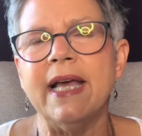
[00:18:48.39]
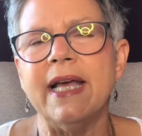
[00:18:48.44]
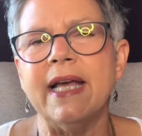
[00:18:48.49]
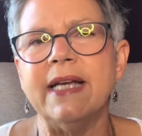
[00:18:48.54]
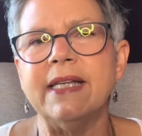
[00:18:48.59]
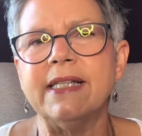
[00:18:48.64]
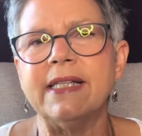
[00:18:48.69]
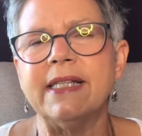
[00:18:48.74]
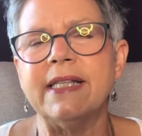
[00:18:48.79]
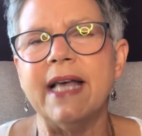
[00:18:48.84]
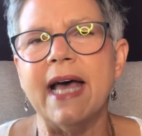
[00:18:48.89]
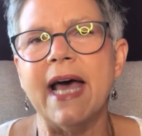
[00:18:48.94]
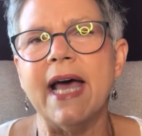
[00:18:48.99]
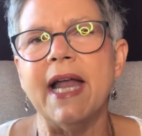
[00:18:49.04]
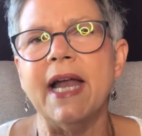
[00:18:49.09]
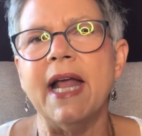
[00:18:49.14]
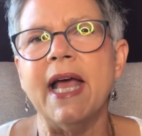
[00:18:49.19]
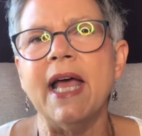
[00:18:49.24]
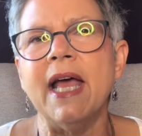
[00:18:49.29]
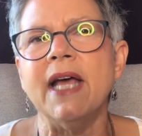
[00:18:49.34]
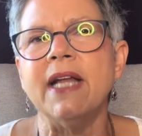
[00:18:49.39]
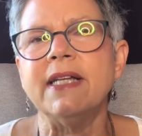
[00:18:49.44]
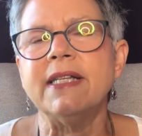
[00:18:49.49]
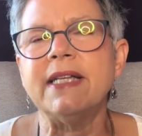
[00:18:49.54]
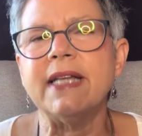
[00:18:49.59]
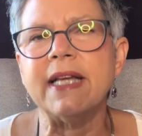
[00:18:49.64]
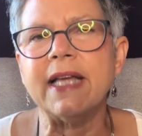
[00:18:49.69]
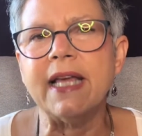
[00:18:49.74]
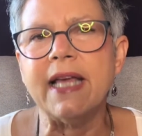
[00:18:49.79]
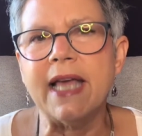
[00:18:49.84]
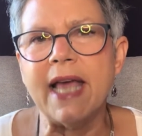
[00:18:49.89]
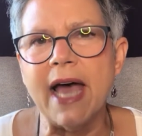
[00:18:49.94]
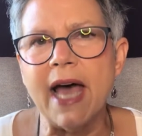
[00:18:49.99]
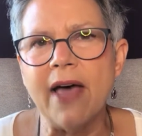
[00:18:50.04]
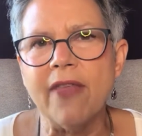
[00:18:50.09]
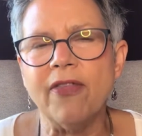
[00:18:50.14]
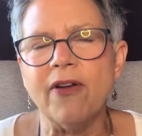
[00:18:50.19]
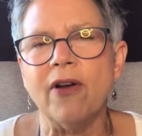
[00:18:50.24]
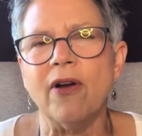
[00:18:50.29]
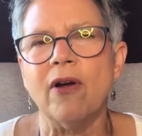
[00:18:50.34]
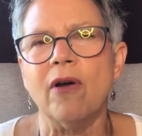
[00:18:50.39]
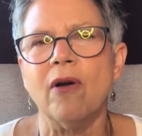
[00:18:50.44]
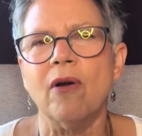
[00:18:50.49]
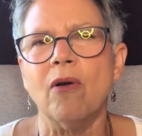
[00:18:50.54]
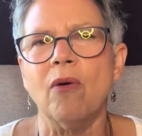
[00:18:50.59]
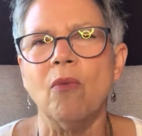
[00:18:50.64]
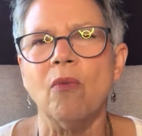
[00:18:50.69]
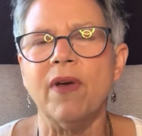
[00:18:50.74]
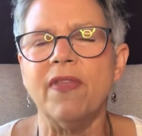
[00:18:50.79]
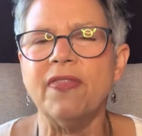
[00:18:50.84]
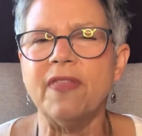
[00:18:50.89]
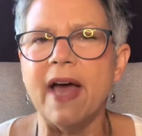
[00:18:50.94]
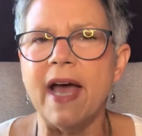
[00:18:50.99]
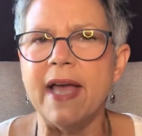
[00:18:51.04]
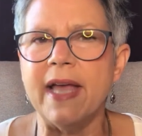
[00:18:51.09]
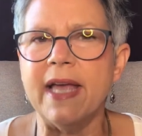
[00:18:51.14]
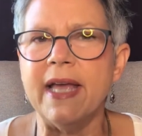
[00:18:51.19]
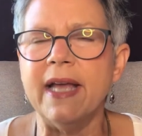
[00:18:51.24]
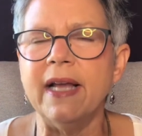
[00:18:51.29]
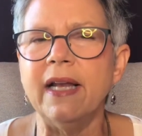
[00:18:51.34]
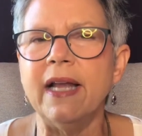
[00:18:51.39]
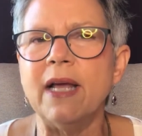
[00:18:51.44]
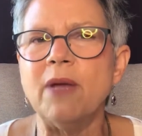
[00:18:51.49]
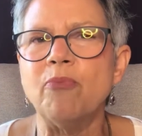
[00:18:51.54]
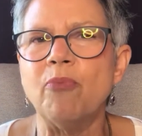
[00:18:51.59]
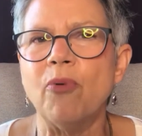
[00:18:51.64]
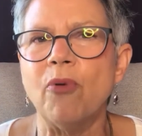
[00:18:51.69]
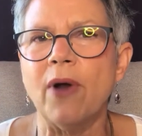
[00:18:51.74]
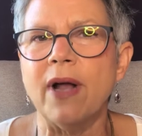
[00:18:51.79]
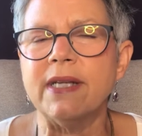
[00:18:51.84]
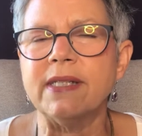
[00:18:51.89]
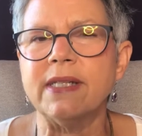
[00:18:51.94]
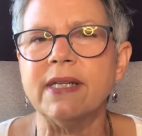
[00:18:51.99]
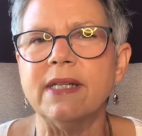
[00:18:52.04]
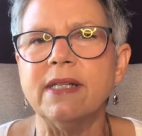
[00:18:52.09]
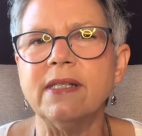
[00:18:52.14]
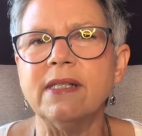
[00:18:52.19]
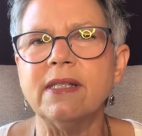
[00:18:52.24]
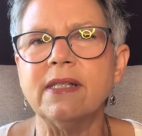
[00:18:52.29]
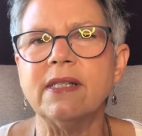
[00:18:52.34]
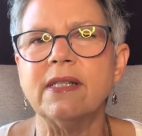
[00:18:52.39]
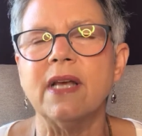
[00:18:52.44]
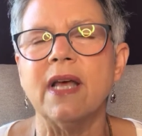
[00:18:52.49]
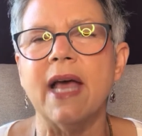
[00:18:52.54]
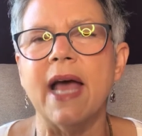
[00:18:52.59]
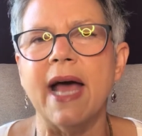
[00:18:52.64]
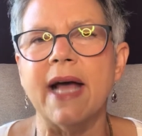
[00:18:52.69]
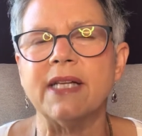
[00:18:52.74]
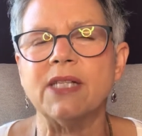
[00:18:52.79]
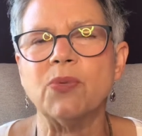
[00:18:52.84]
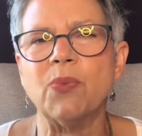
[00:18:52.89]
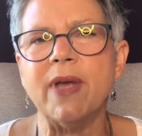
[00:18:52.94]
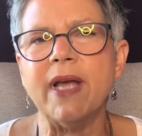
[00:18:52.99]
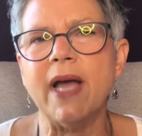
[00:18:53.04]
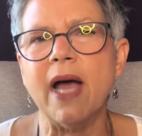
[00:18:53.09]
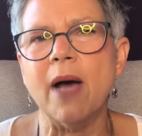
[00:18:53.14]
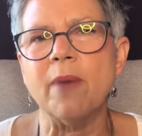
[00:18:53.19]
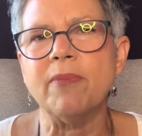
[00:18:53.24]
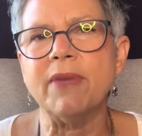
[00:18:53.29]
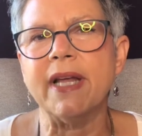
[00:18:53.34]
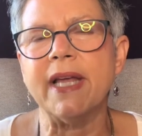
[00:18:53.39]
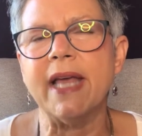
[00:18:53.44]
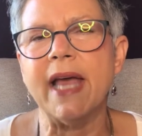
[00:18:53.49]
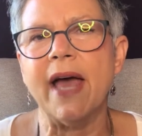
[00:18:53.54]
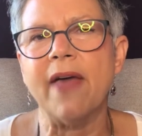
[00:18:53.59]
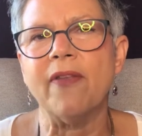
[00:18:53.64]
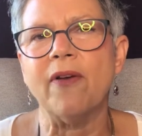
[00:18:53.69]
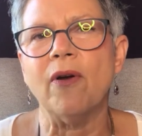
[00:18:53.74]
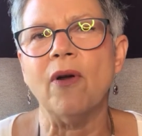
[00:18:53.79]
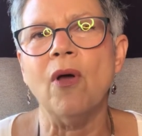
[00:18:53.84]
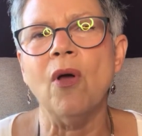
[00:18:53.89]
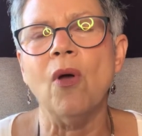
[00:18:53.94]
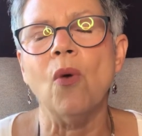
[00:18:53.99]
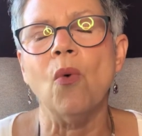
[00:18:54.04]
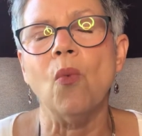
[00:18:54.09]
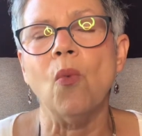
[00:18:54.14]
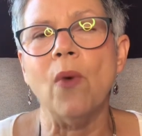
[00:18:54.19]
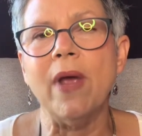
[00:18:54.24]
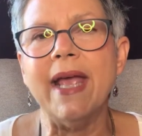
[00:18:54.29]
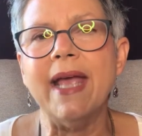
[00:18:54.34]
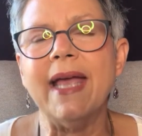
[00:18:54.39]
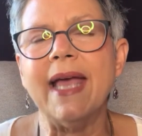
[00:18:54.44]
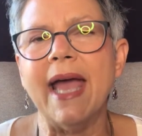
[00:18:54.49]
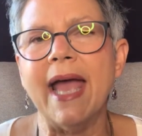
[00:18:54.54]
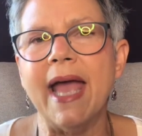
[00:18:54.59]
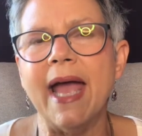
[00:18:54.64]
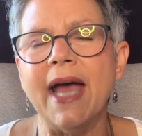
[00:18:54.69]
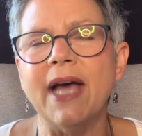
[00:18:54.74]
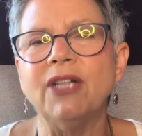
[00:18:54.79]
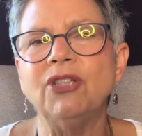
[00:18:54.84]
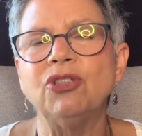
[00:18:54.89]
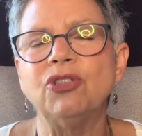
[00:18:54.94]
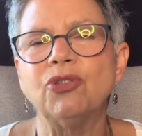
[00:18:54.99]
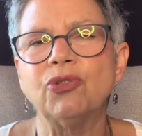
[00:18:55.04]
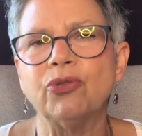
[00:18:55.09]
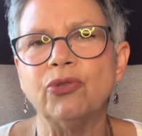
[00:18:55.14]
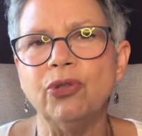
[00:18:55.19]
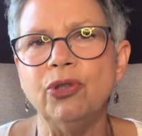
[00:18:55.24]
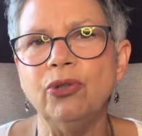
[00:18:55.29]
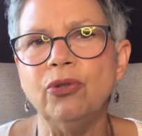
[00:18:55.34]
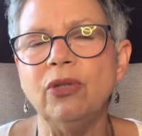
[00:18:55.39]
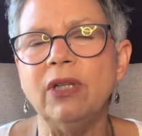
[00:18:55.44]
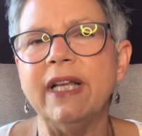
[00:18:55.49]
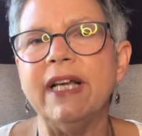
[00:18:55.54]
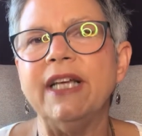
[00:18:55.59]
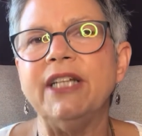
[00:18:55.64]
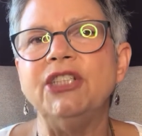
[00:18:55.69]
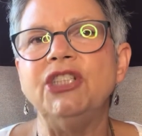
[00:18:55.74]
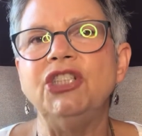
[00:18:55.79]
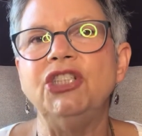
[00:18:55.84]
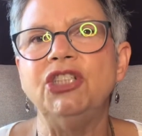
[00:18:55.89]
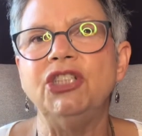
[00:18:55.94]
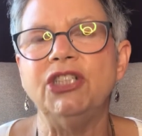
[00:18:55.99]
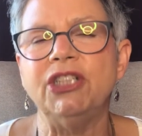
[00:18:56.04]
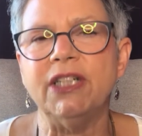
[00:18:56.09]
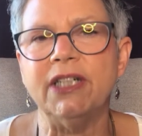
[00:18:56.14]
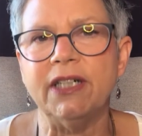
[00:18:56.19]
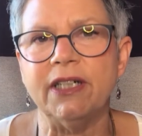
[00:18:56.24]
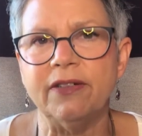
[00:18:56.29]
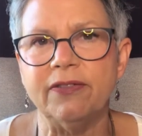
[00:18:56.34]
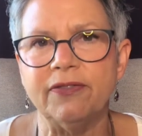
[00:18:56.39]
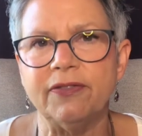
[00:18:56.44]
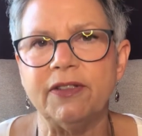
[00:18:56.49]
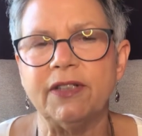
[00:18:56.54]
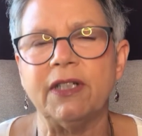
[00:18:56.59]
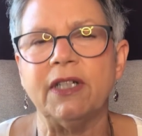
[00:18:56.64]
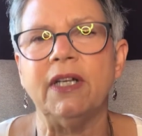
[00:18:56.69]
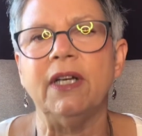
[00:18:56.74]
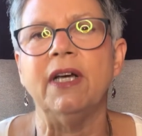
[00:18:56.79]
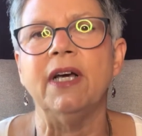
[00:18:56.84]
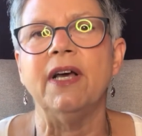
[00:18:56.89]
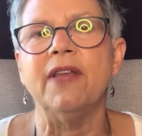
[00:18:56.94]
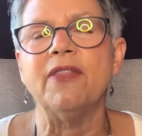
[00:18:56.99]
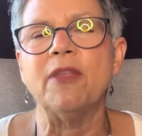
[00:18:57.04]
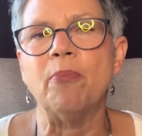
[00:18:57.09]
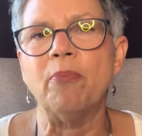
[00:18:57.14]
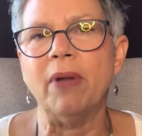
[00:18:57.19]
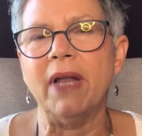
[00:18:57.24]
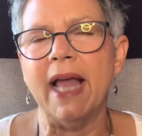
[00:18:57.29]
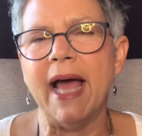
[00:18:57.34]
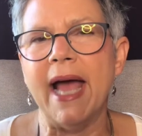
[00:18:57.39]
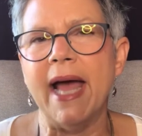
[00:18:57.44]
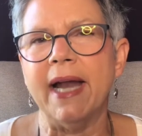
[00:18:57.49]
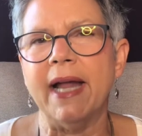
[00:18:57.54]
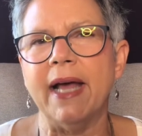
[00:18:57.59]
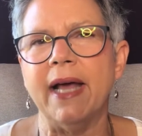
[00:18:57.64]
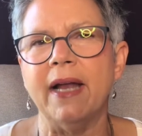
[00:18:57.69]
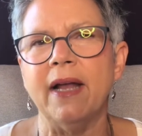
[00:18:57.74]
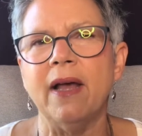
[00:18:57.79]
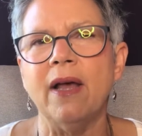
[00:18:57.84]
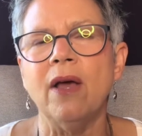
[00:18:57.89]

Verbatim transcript: is that together with that healing presence as we come together, we can truly shift the planet.